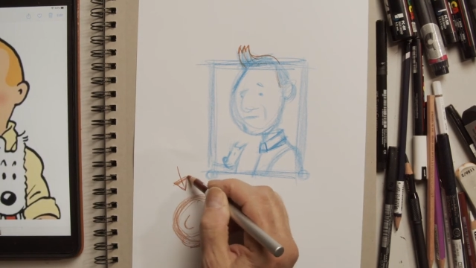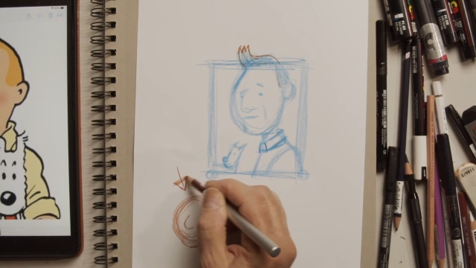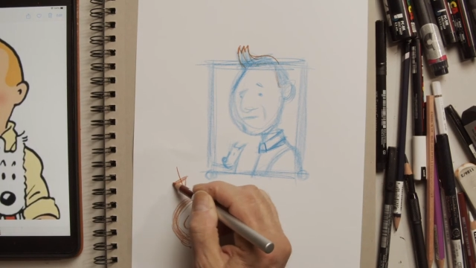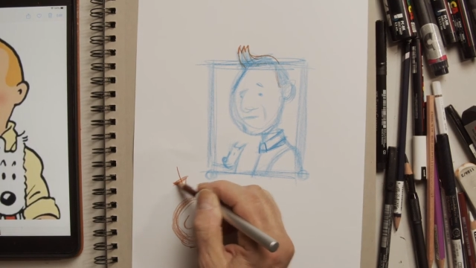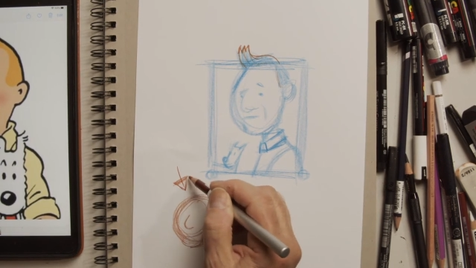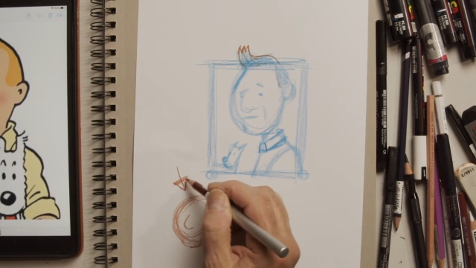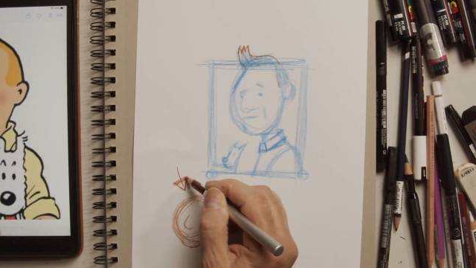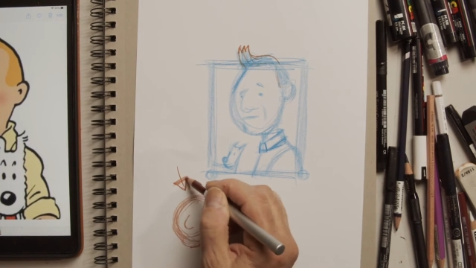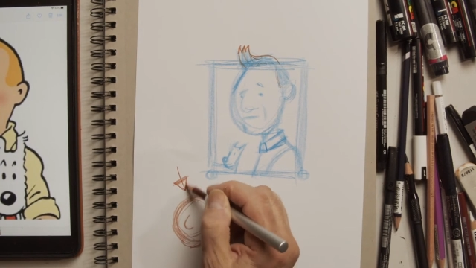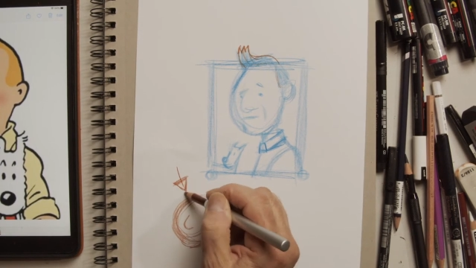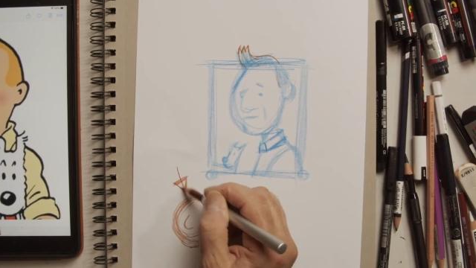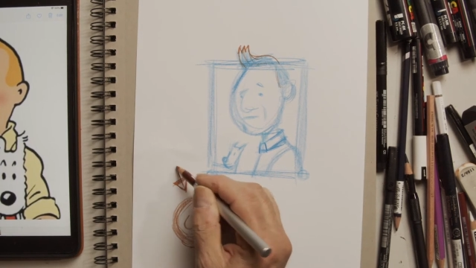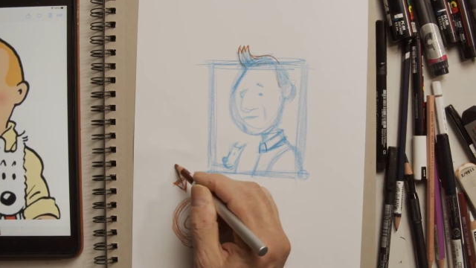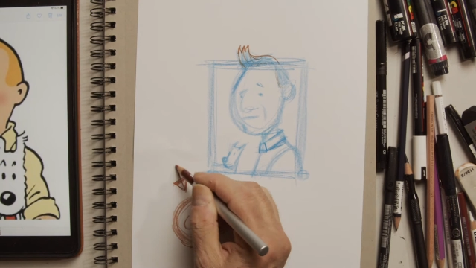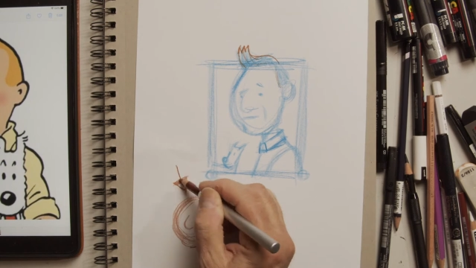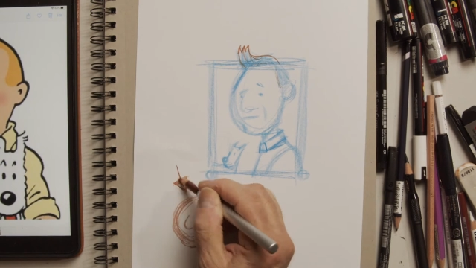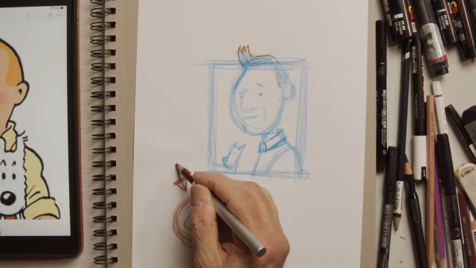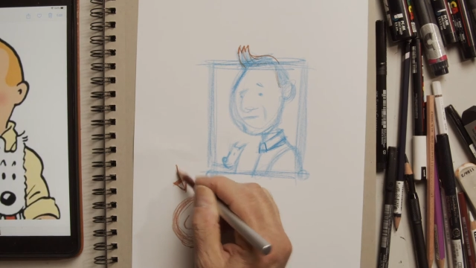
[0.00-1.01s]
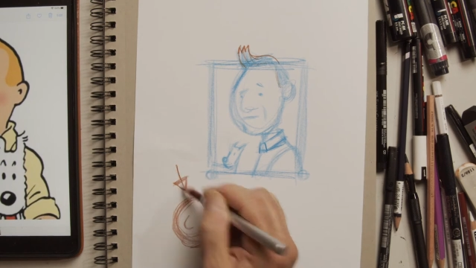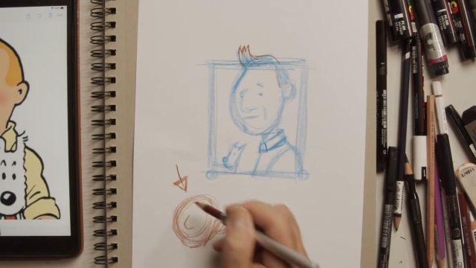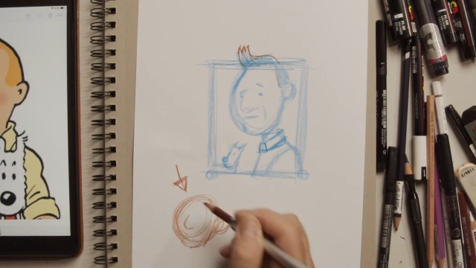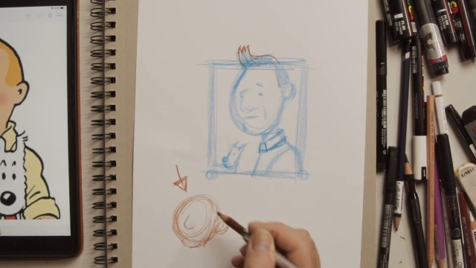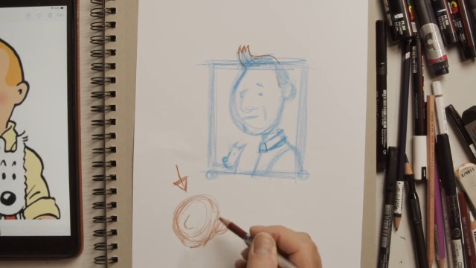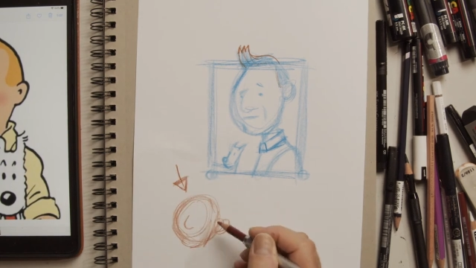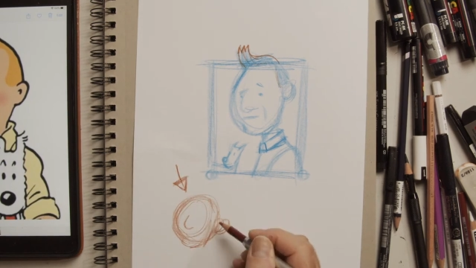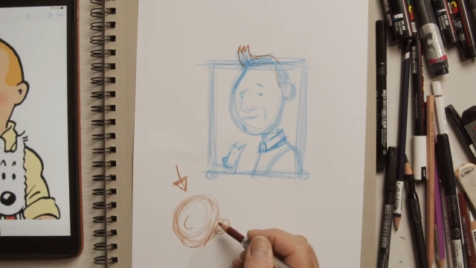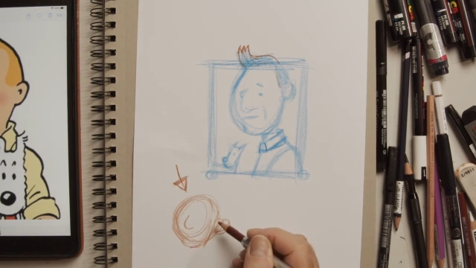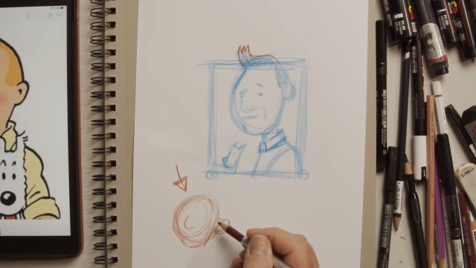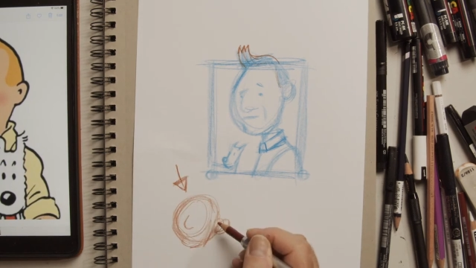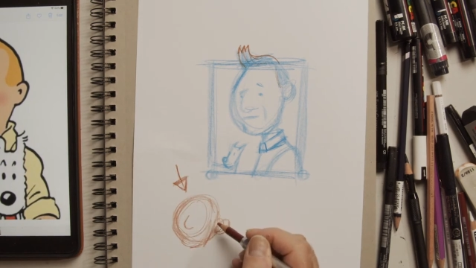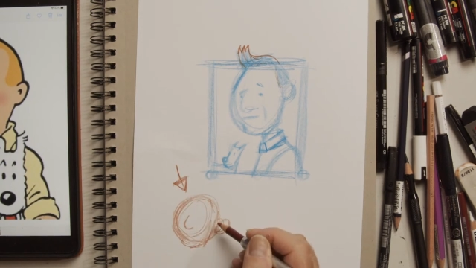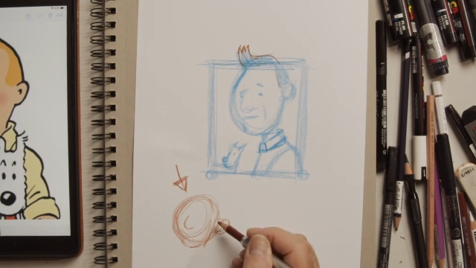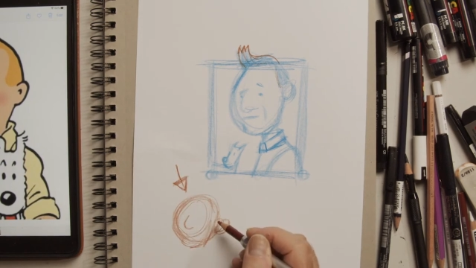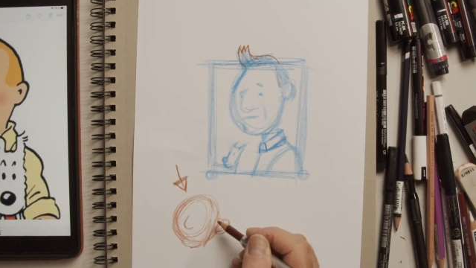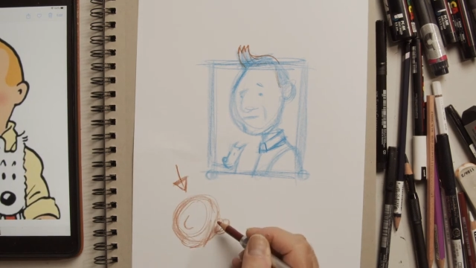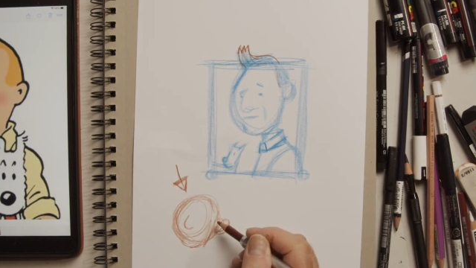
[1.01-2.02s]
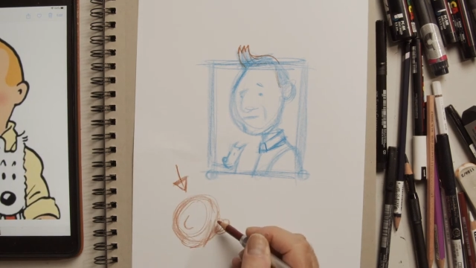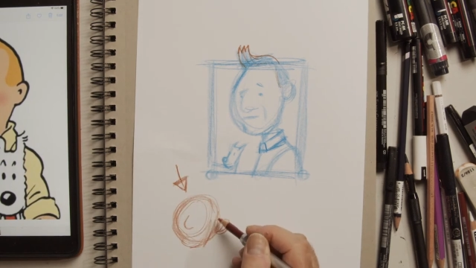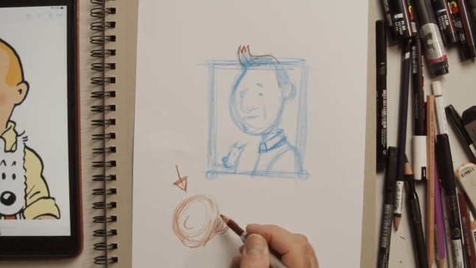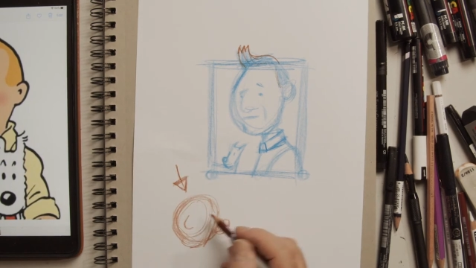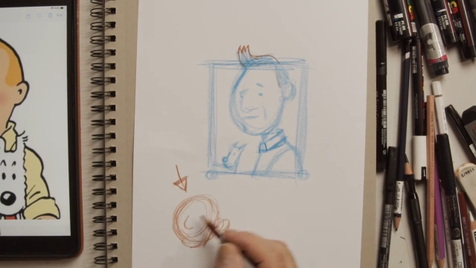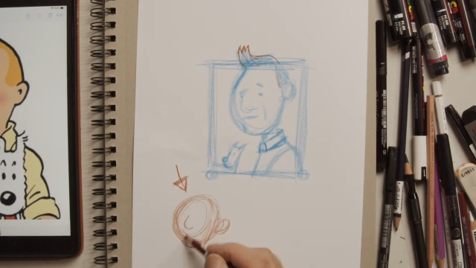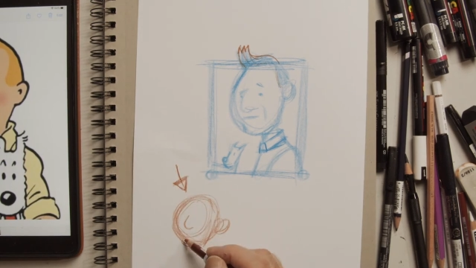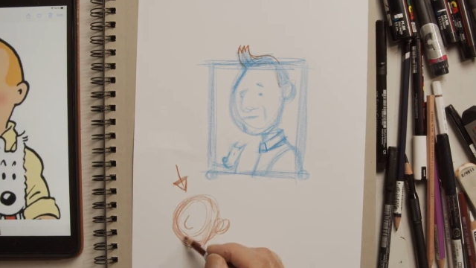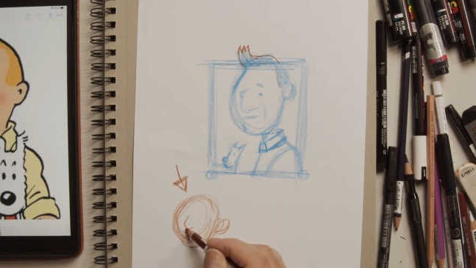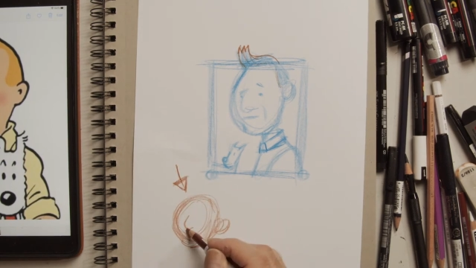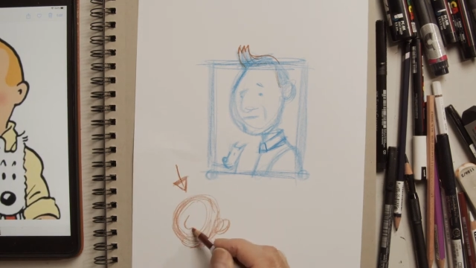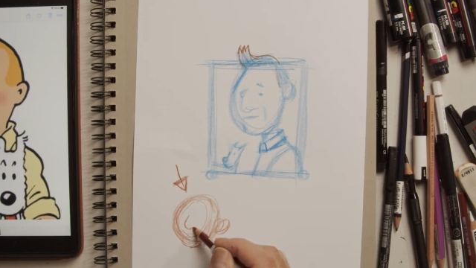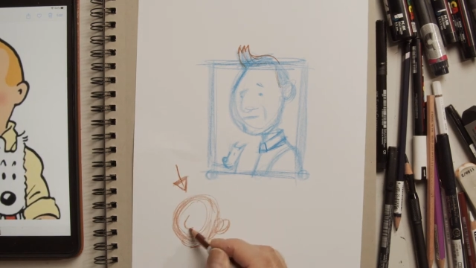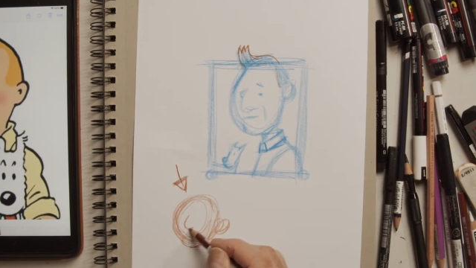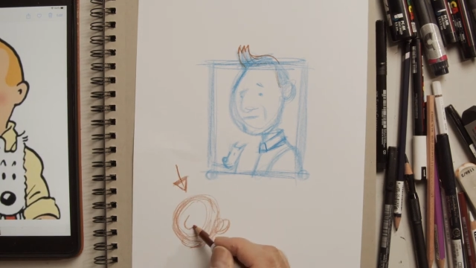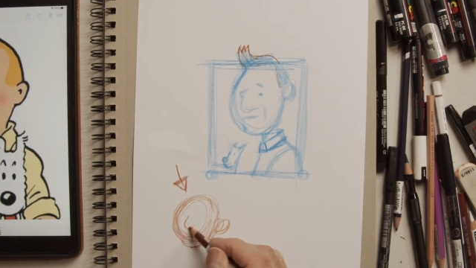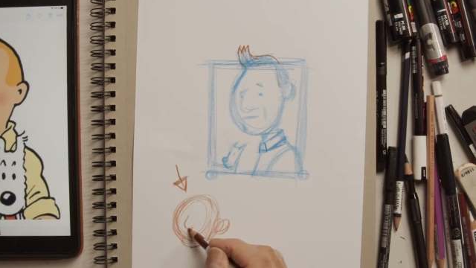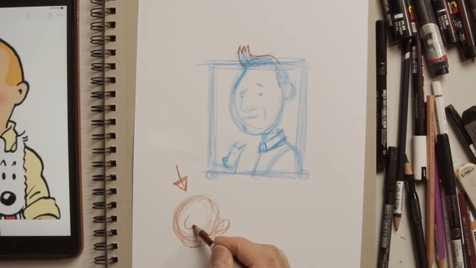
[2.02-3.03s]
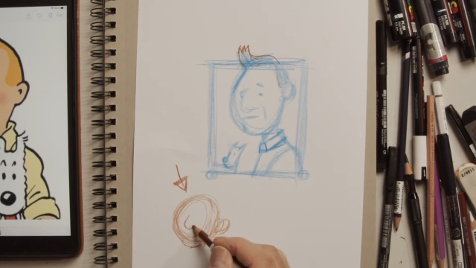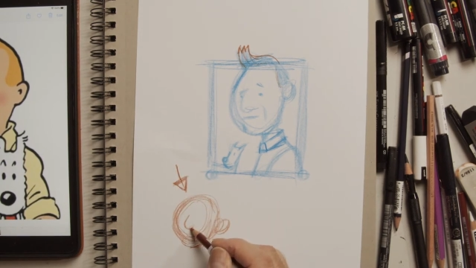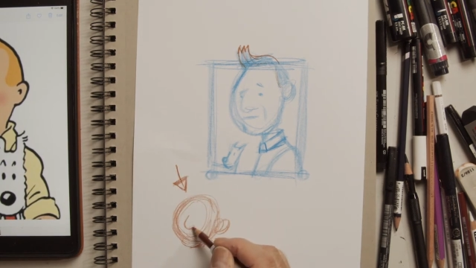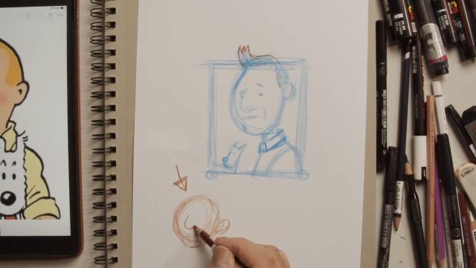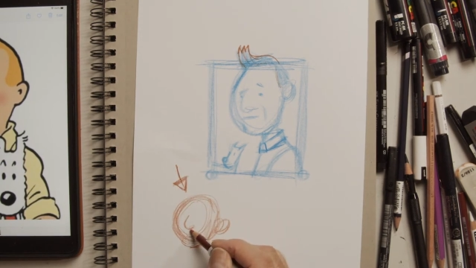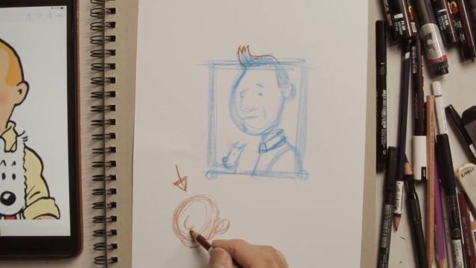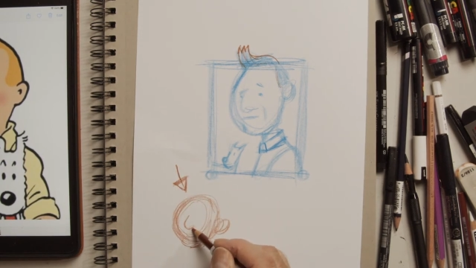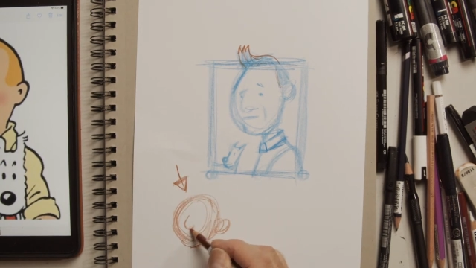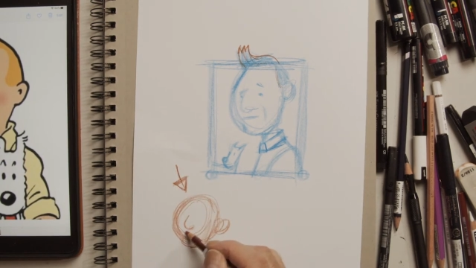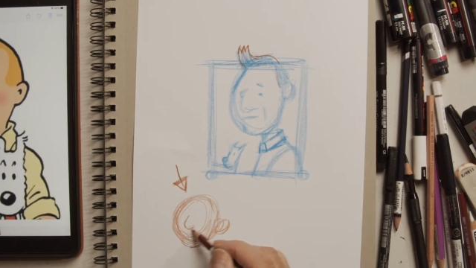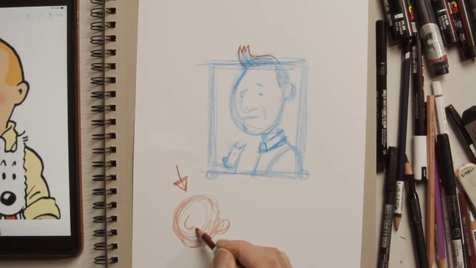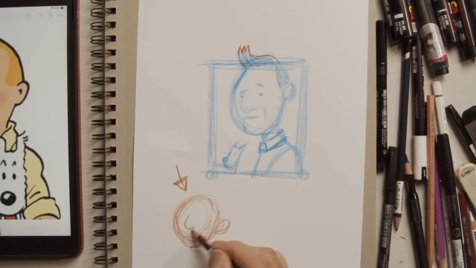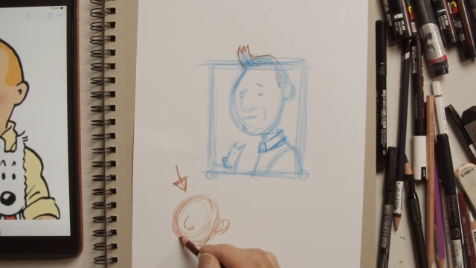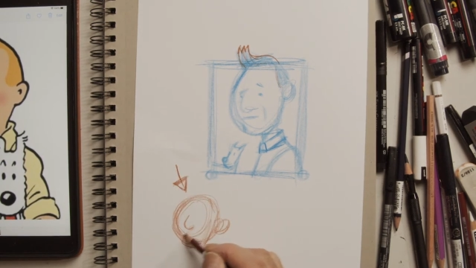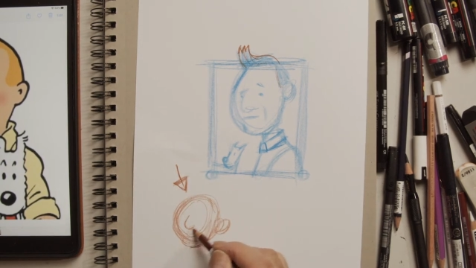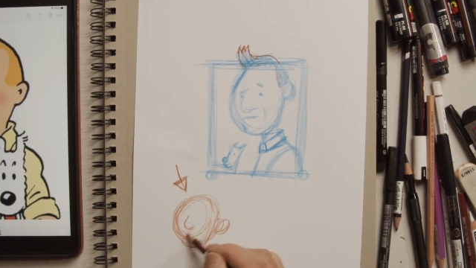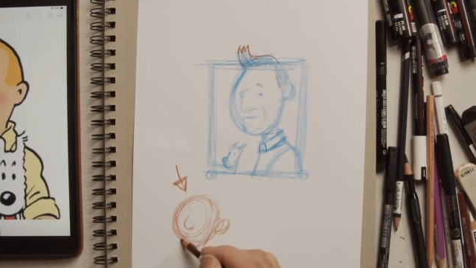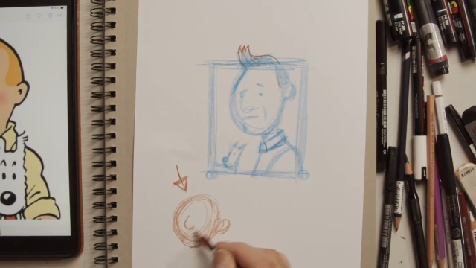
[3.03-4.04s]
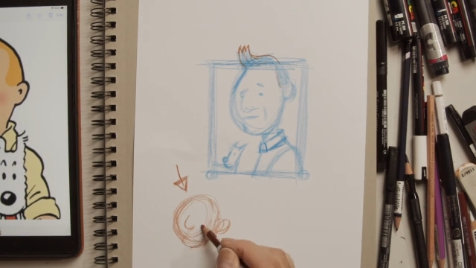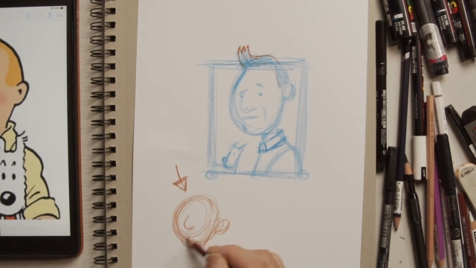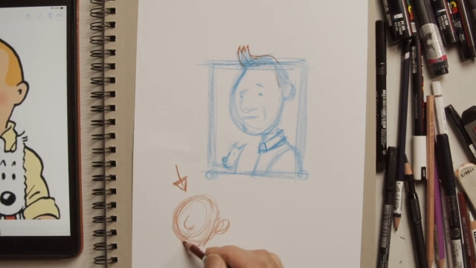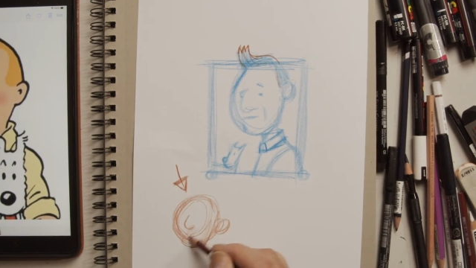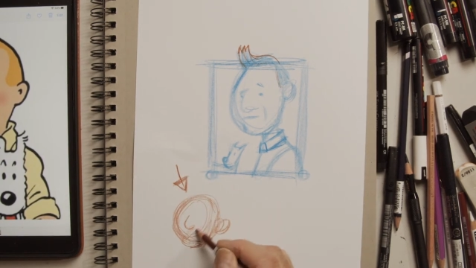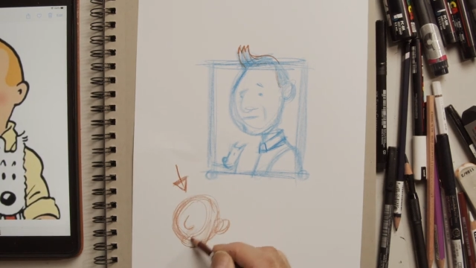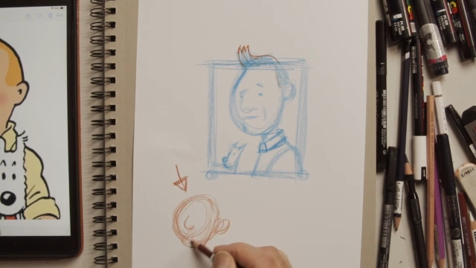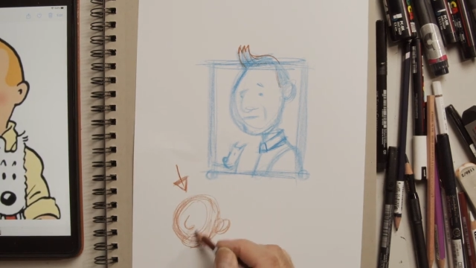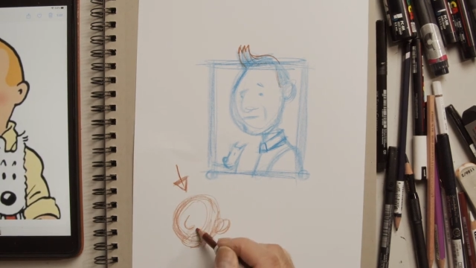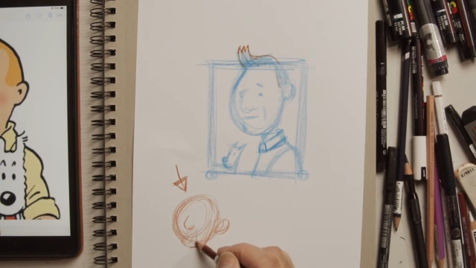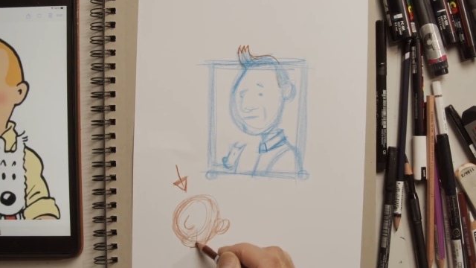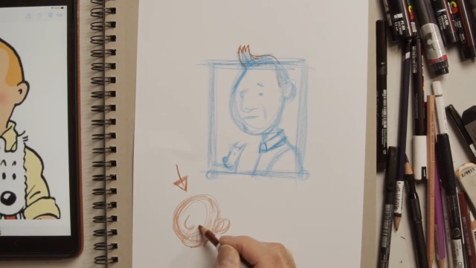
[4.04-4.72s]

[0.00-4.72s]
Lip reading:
No face is visible, so there are no lips to read.